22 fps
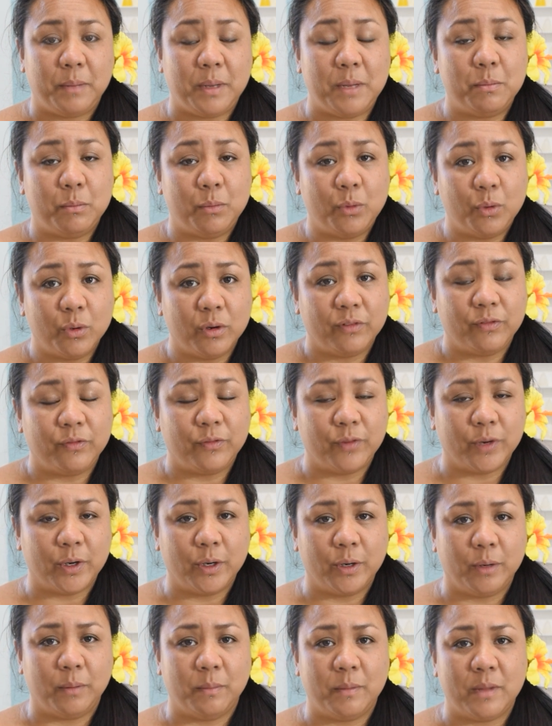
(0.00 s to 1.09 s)
be more
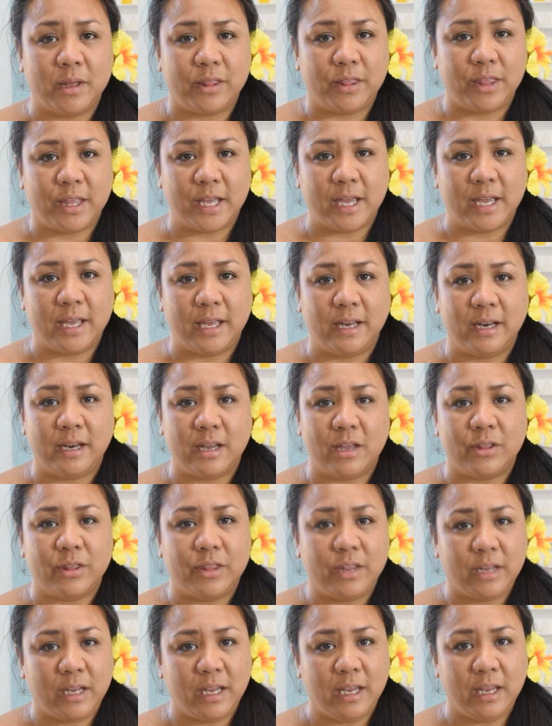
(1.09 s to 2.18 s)
firm
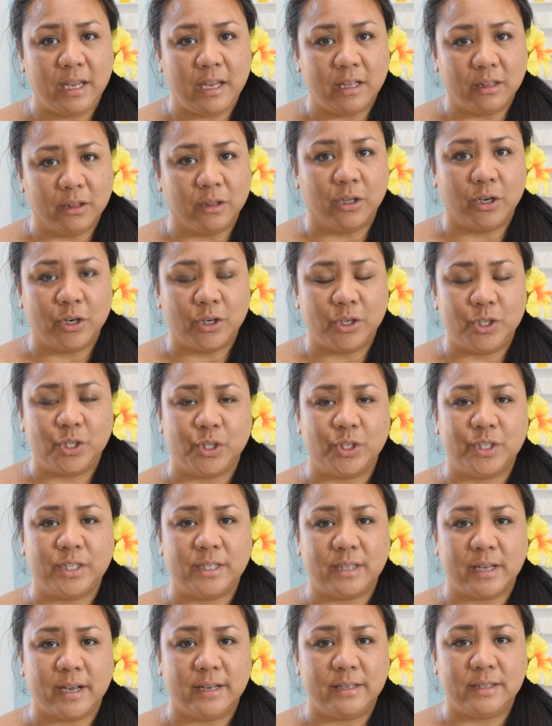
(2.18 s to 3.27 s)
than the larger
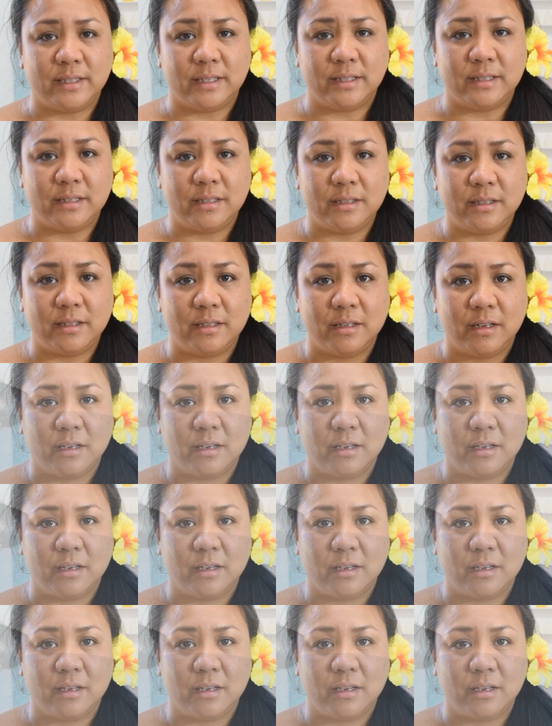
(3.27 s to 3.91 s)
sizes.